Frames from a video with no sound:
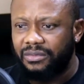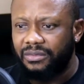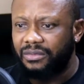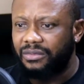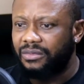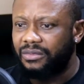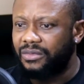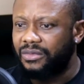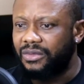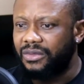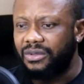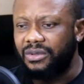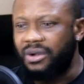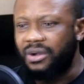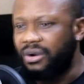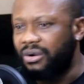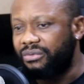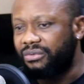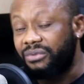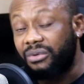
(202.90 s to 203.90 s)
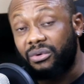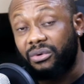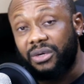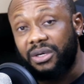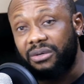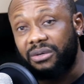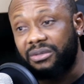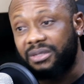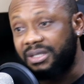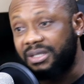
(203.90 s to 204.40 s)
tapping No, for
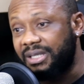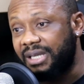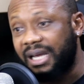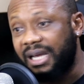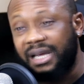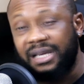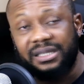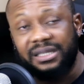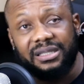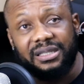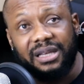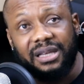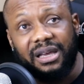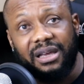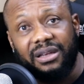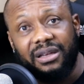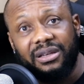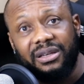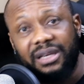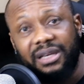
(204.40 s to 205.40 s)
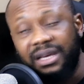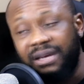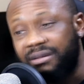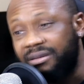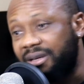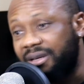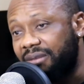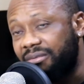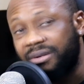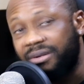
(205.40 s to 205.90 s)
real, these guys, they're, they're,
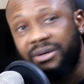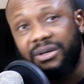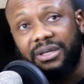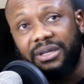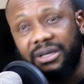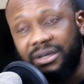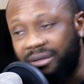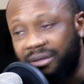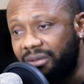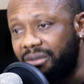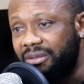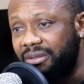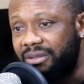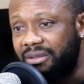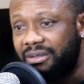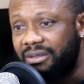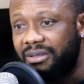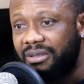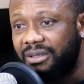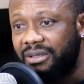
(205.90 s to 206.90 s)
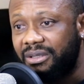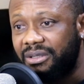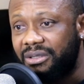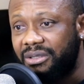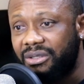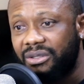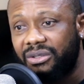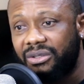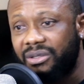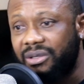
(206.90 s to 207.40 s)
they're very good.
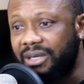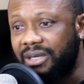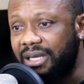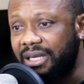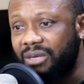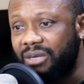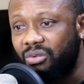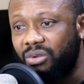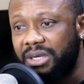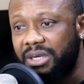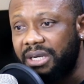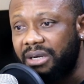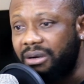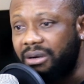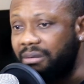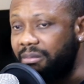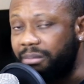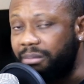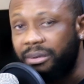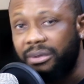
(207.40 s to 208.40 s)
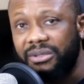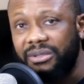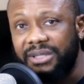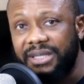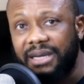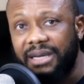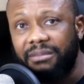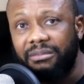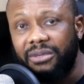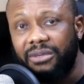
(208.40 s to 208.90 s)
Just look at the way they compose
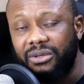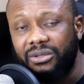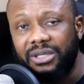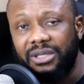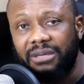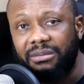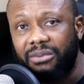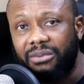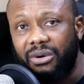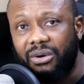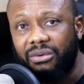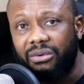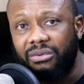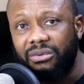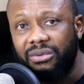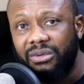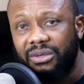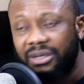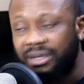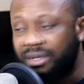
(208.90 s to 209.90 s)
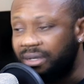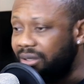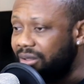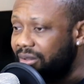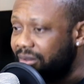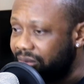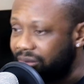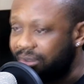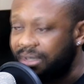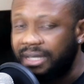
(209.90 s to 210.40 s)
their music, bro.
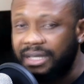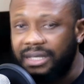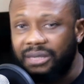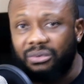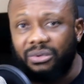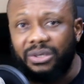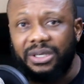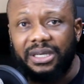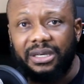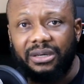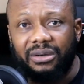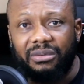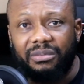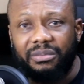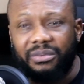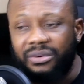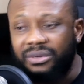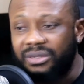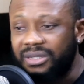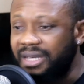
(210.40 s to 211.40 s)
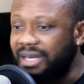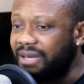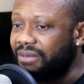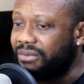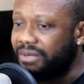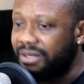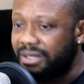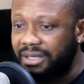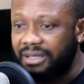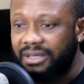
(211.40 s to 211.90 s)
Look at the way they compose.
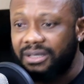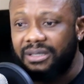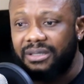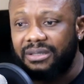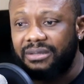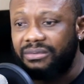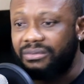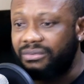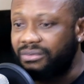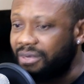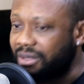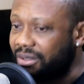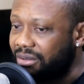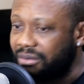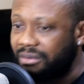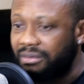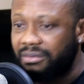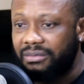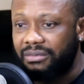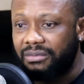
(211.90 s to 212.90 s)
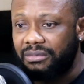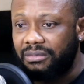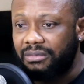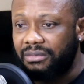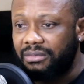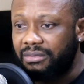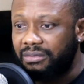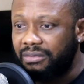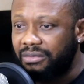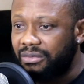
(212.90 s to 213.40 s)
Everything is real,
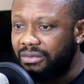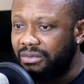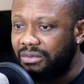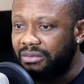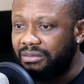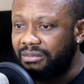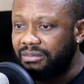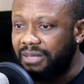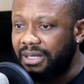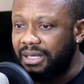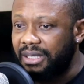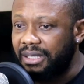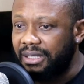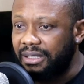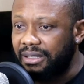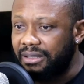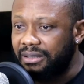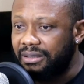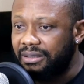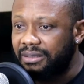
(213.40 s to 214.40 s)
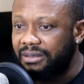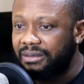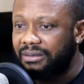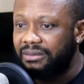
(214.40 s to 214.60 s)
my nigga.